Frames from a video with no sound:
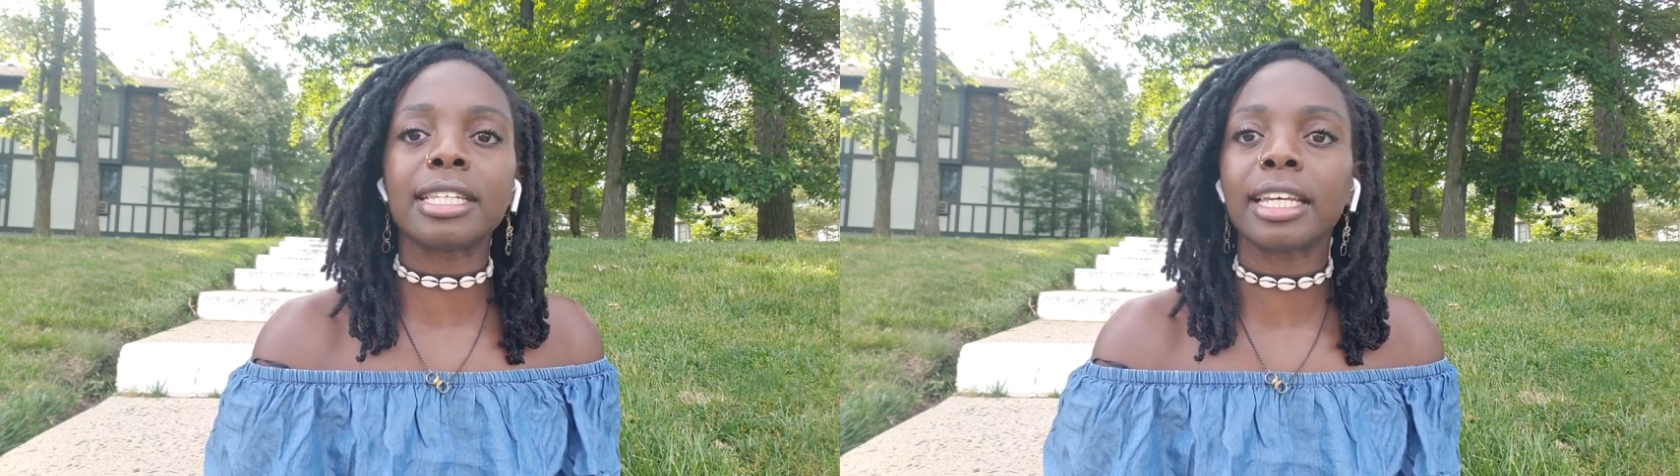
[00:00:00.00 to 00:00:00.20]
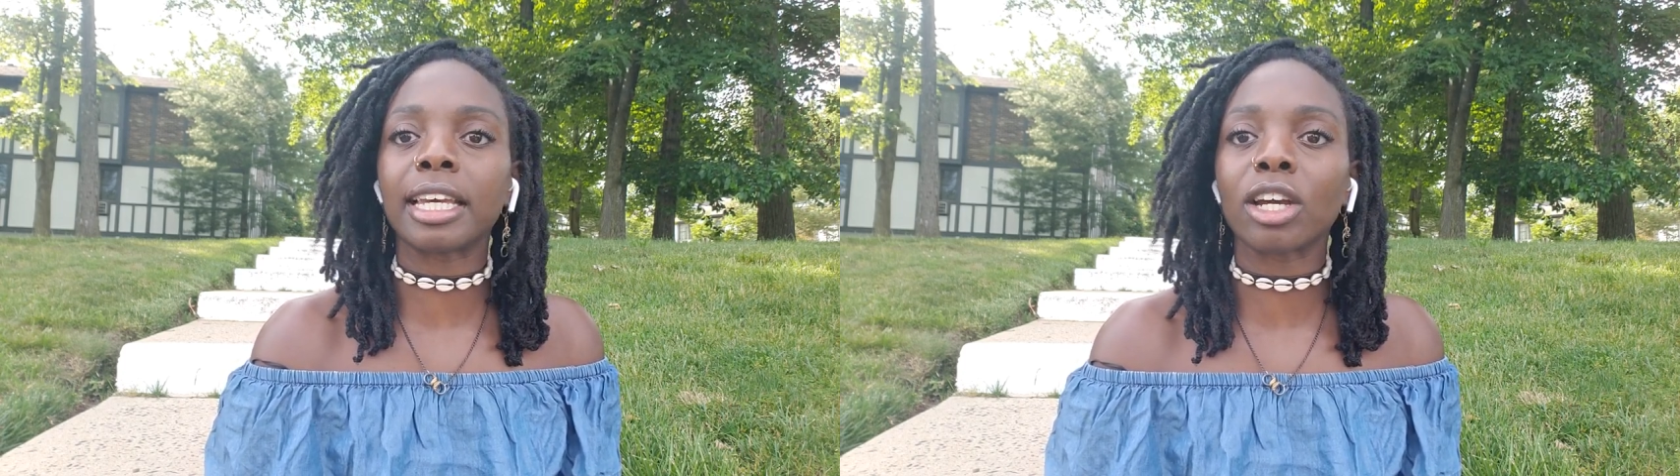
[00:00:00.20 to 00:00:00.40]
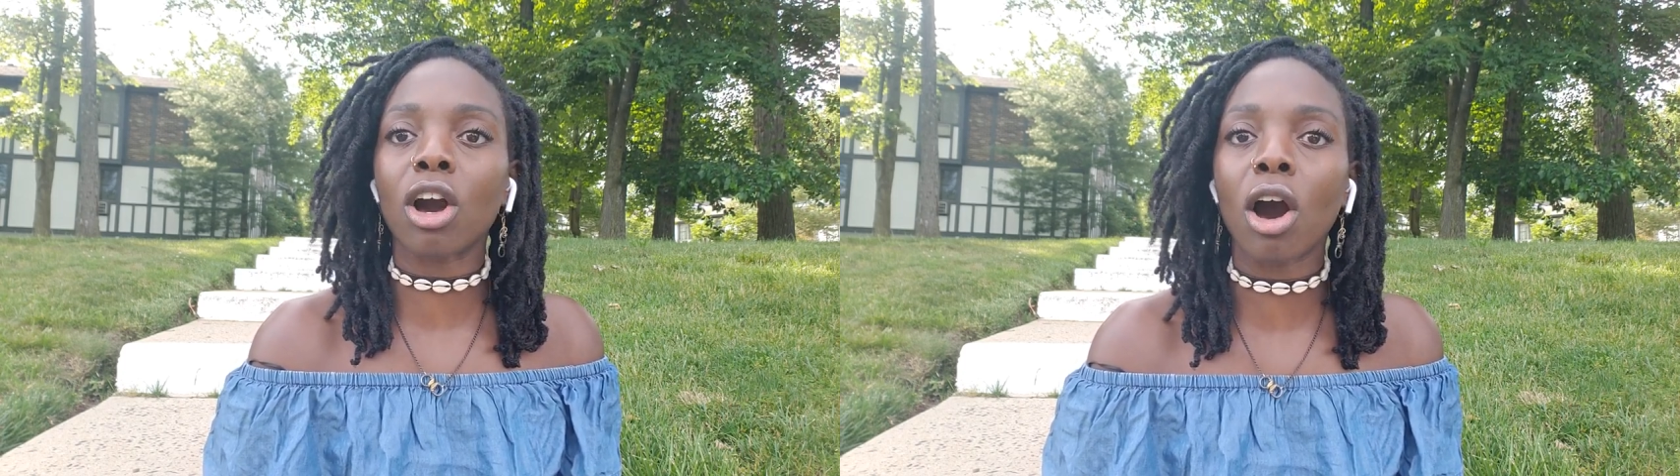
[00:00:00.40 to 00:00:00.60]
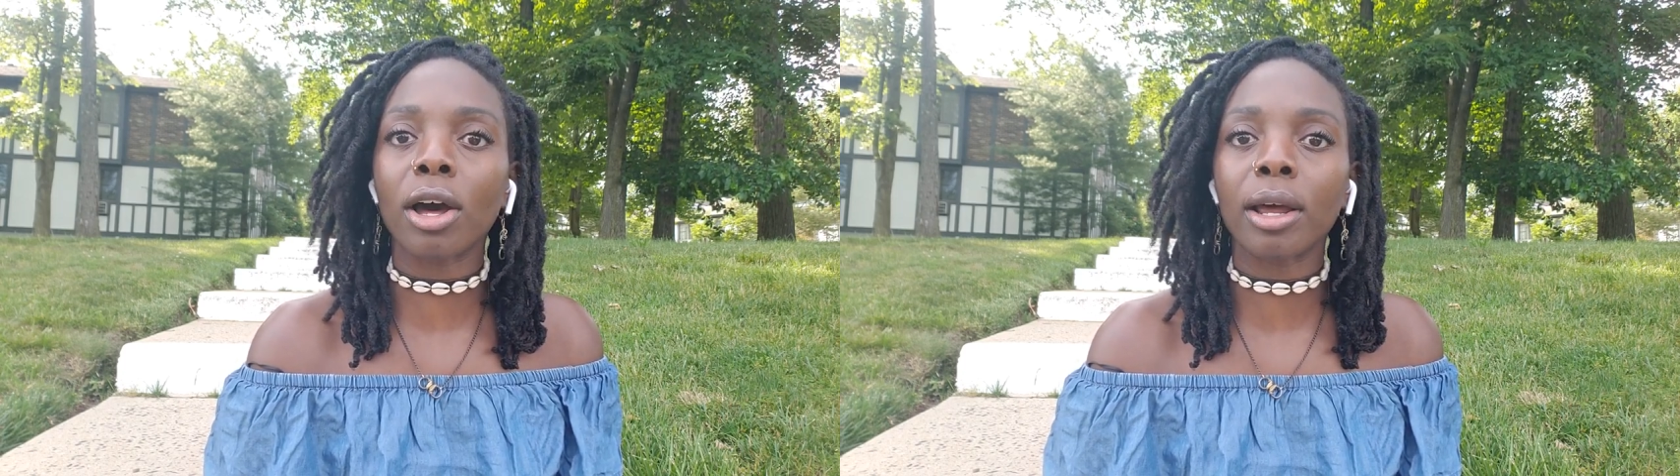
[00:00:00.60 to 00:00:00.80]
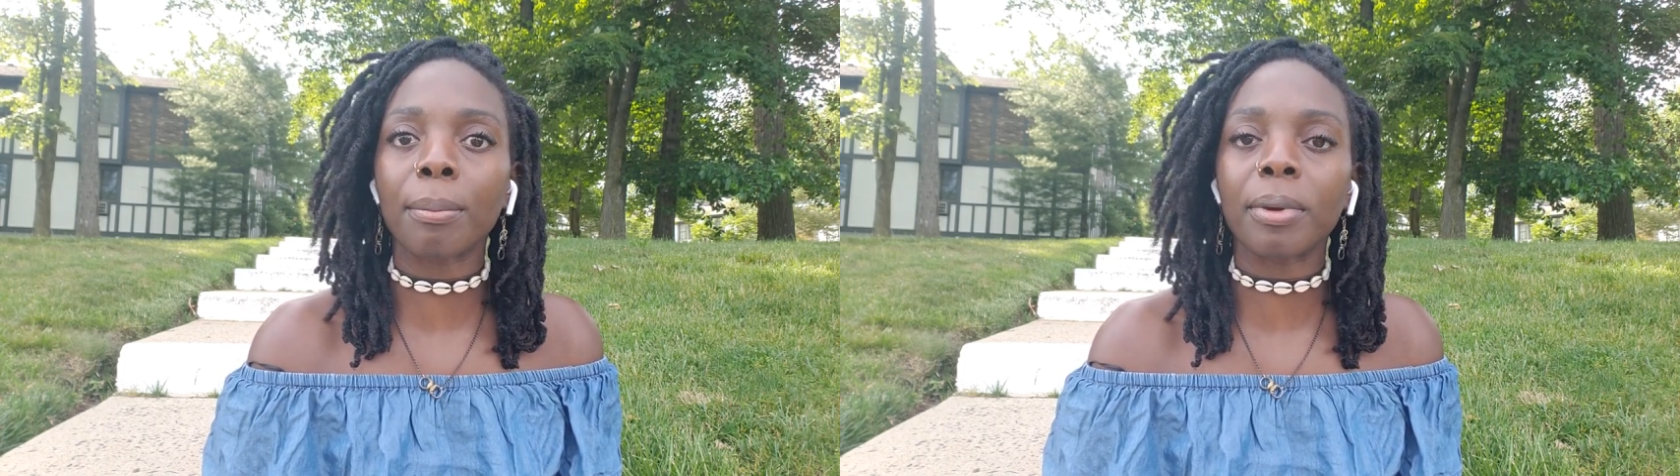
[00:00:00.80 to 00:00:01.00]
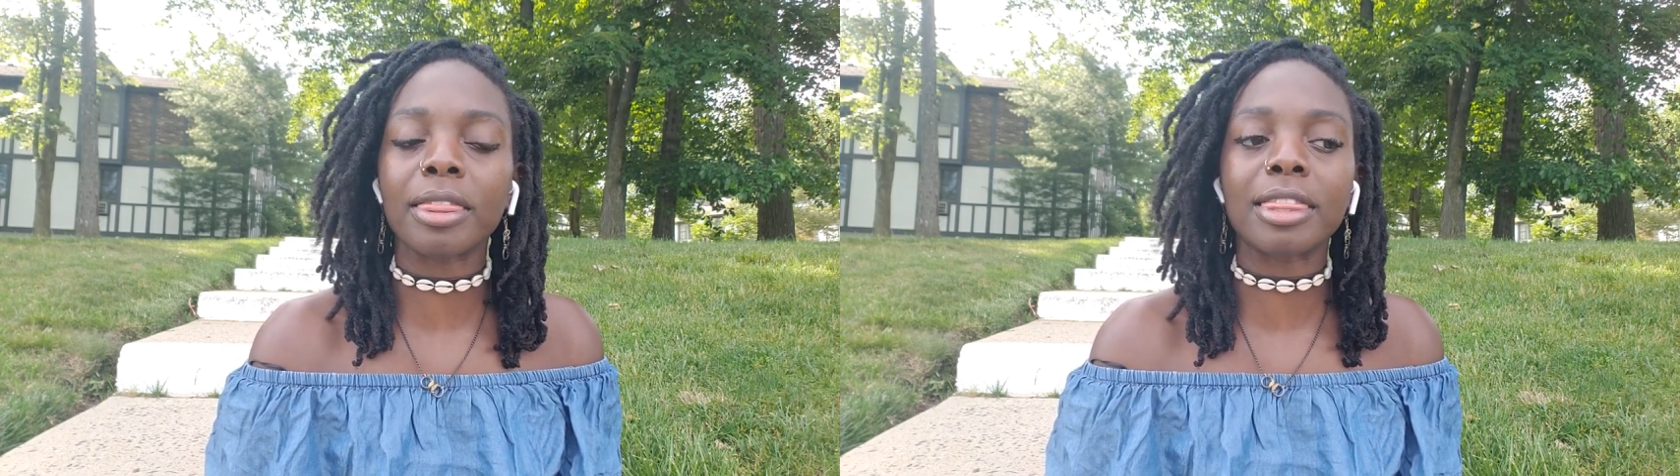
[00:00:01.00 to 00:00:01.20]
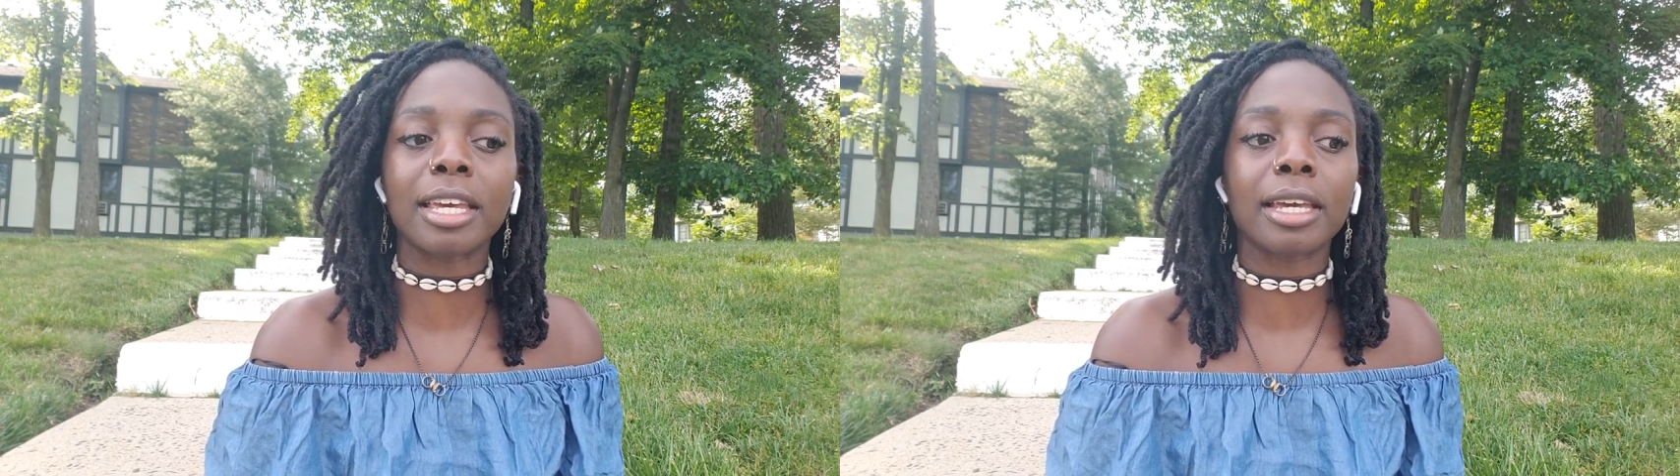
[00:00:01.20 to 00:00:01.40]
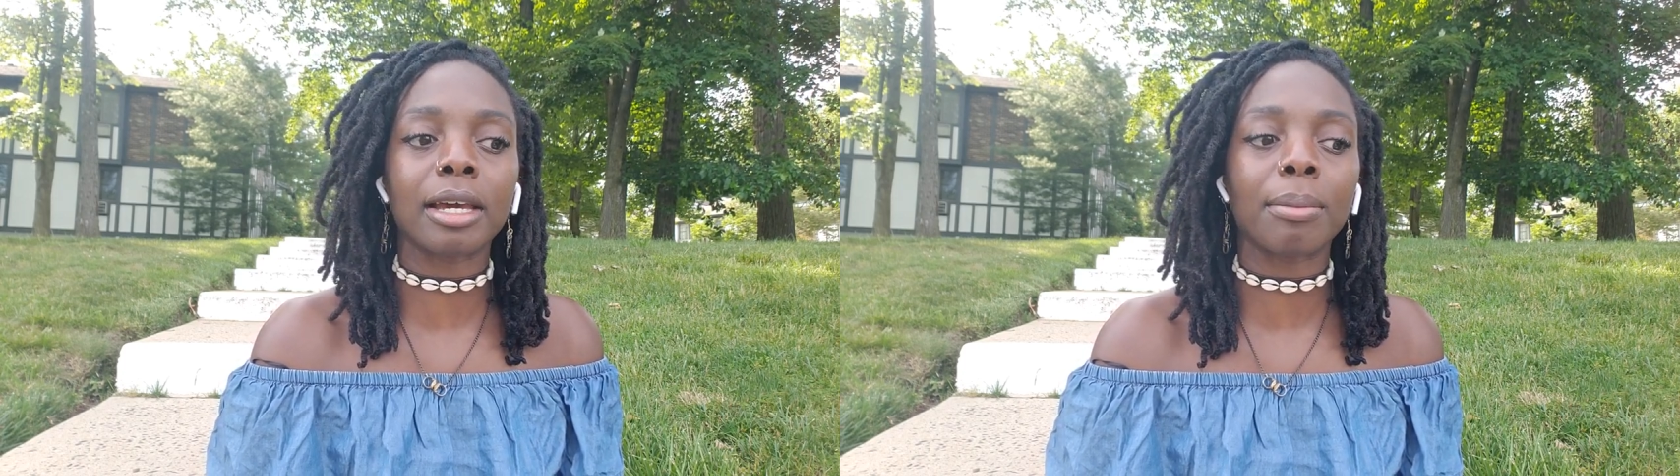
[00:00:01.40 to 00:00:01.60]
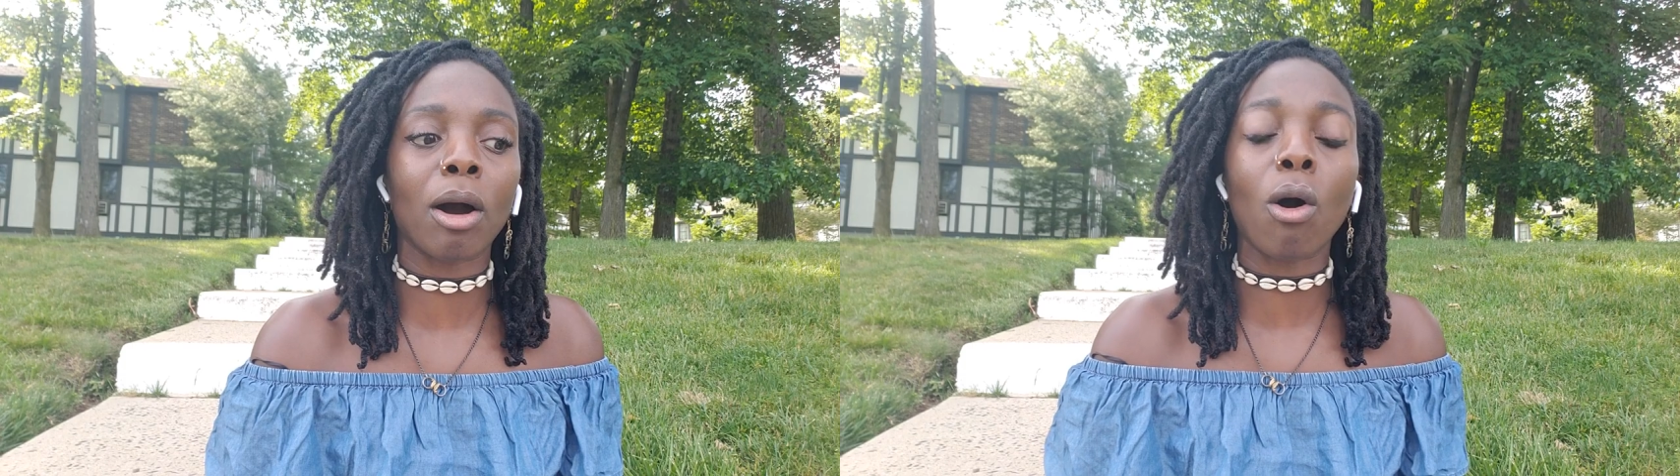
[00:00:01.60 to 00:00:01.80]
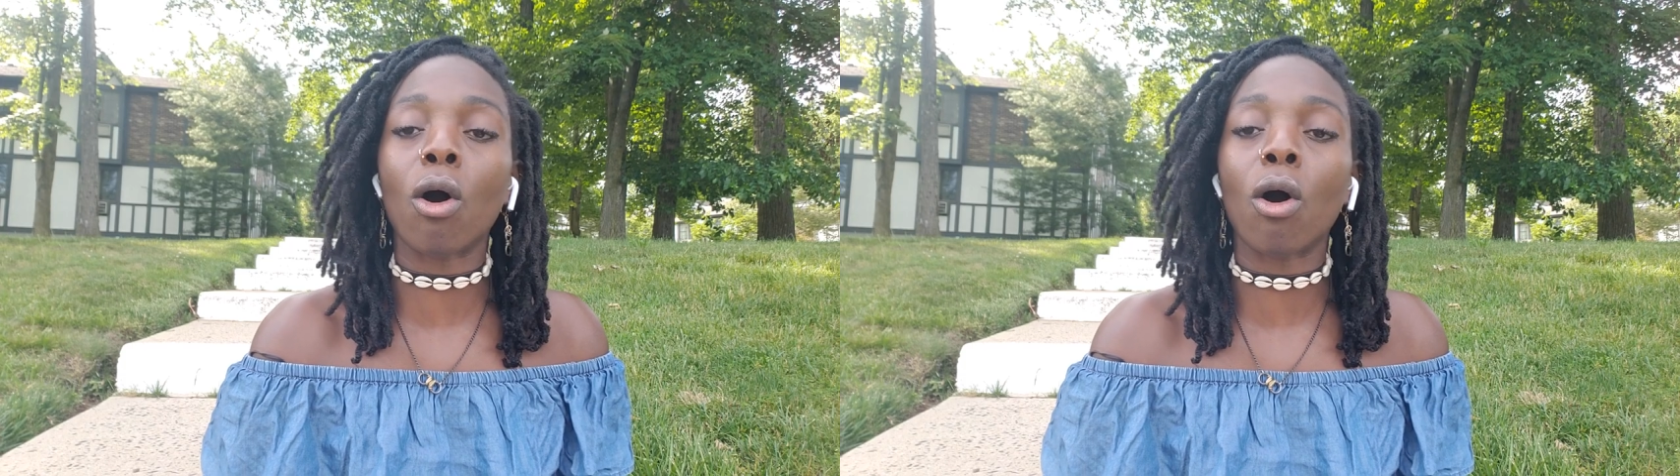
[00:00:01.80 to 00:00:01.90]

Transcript: to get caught up in thinking about